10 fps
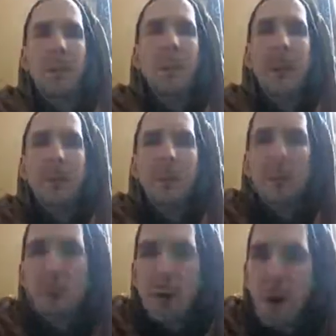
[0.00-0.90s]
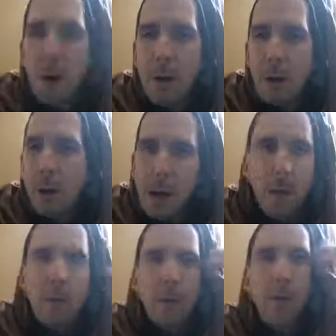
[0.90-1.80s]
an electric shock
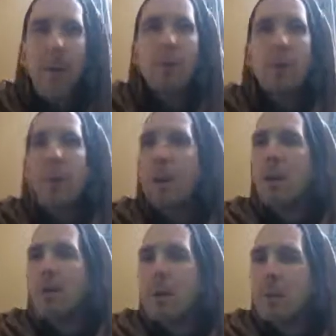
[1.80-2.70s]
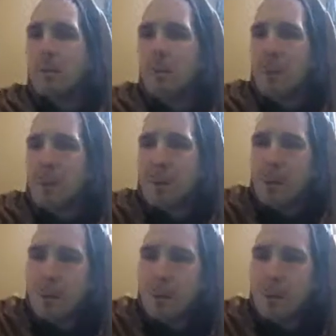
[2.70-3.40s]
and then all the knowledge comes.